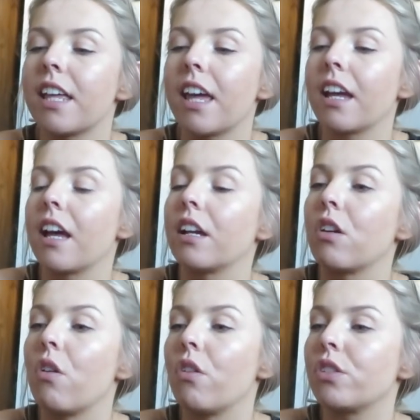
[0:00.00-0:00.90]
thing I
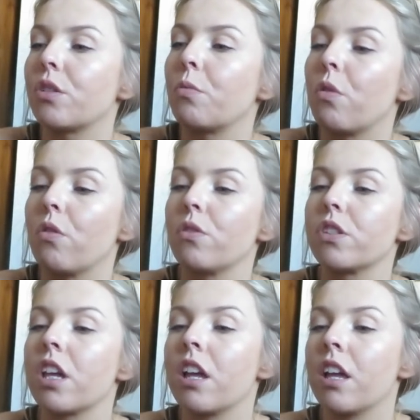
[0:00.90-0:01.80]
got
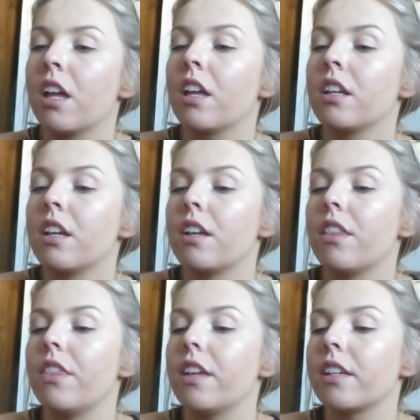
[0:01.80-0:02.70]
was
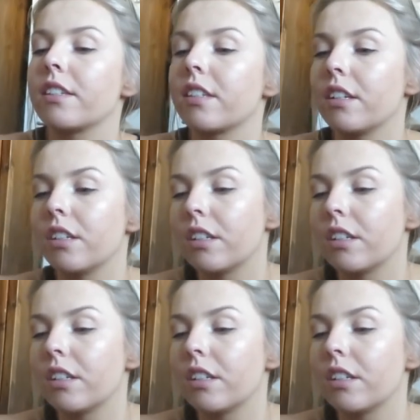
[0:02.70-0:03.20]
this